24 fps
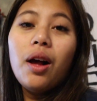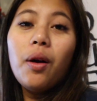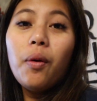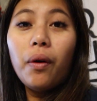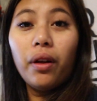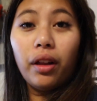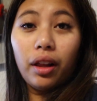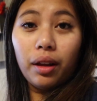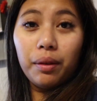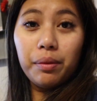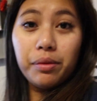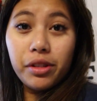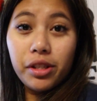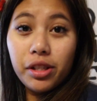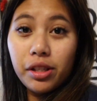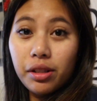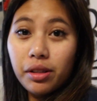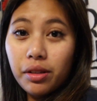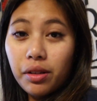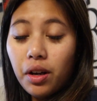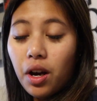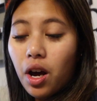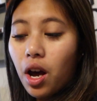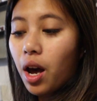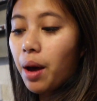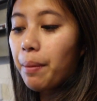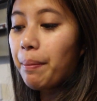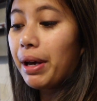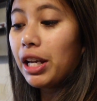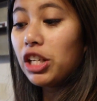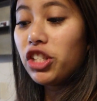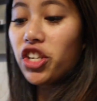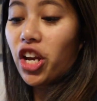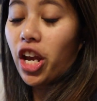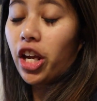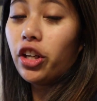welcome to
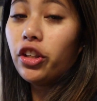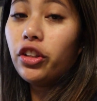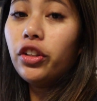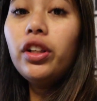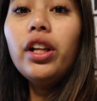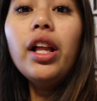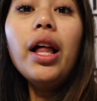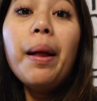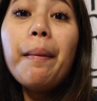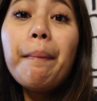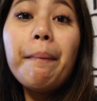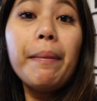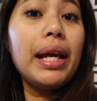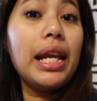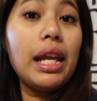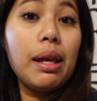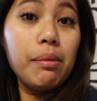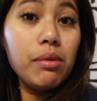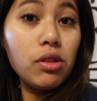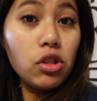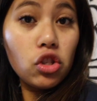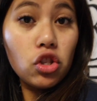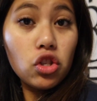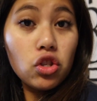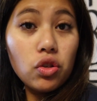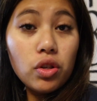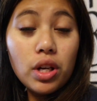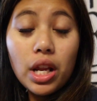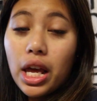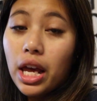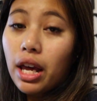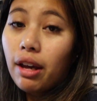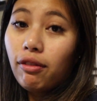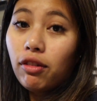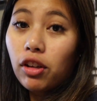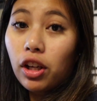my channel. My name is June.
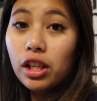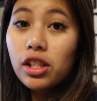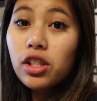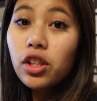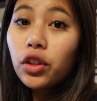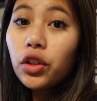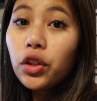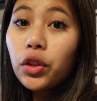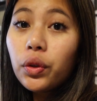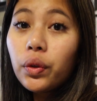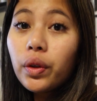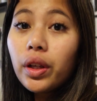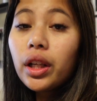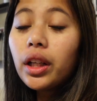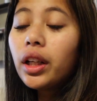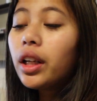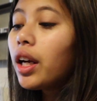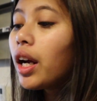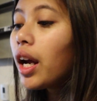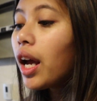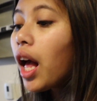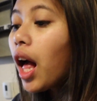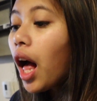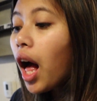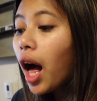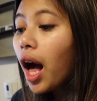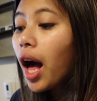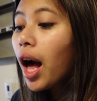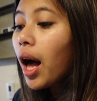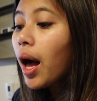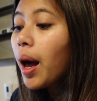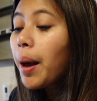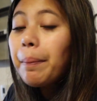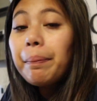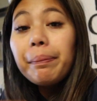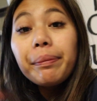If you guys are new here,
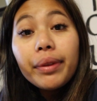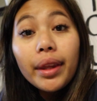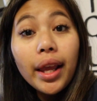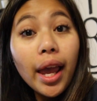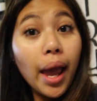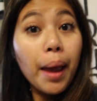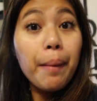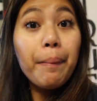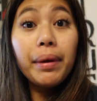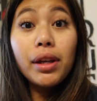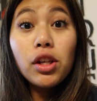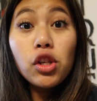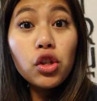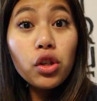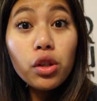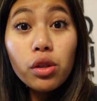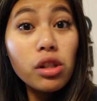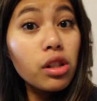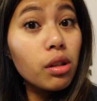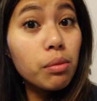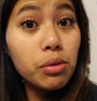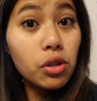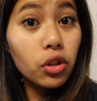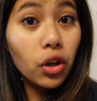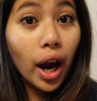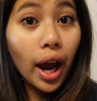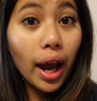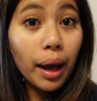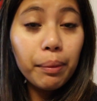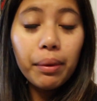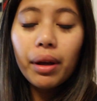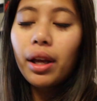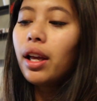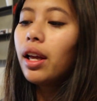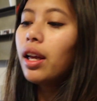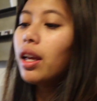make sure to
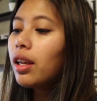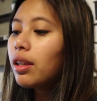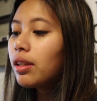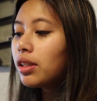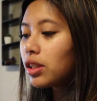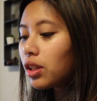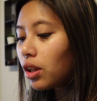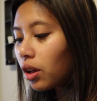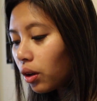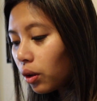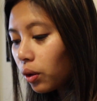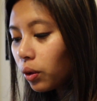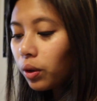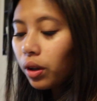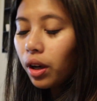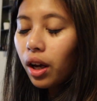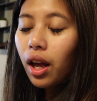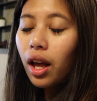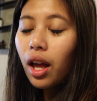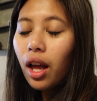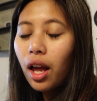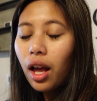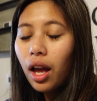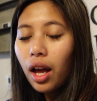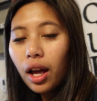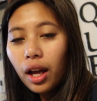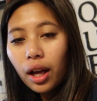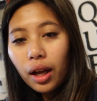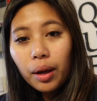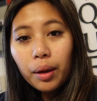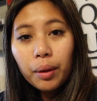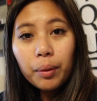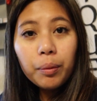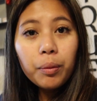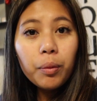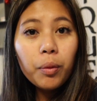subscribe. So
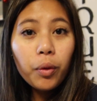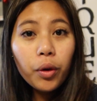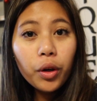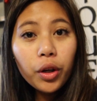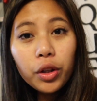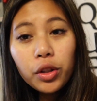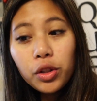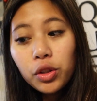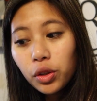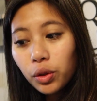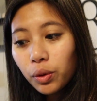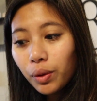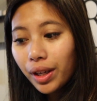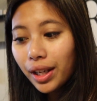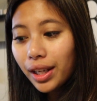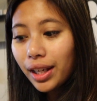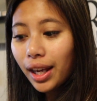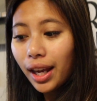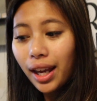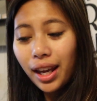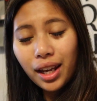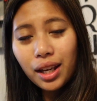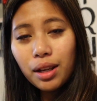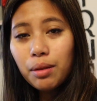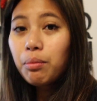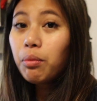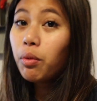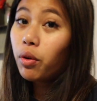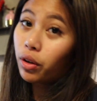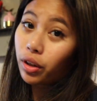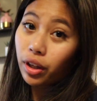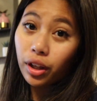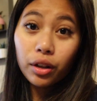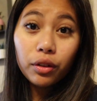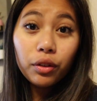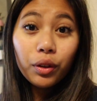we're doing a
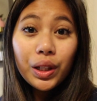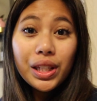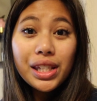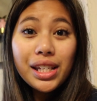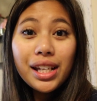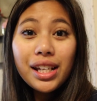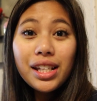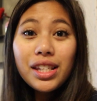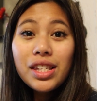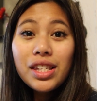morning routine